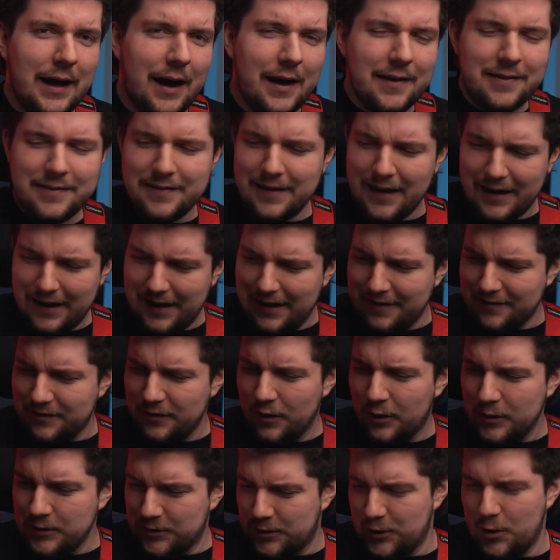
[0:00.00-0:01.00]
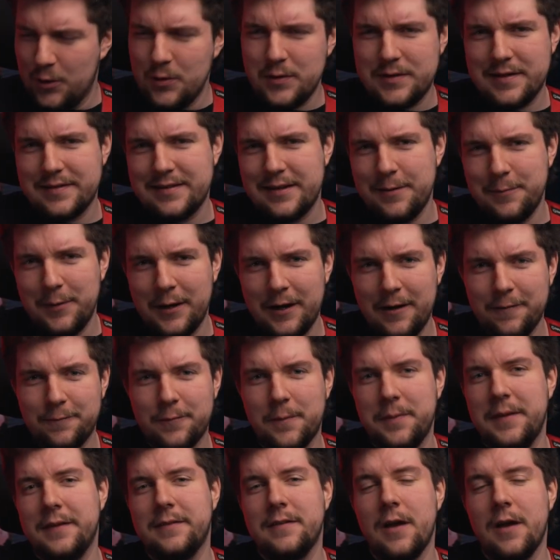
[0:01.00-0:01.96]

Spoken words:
I'd say it's not too dissimilar from the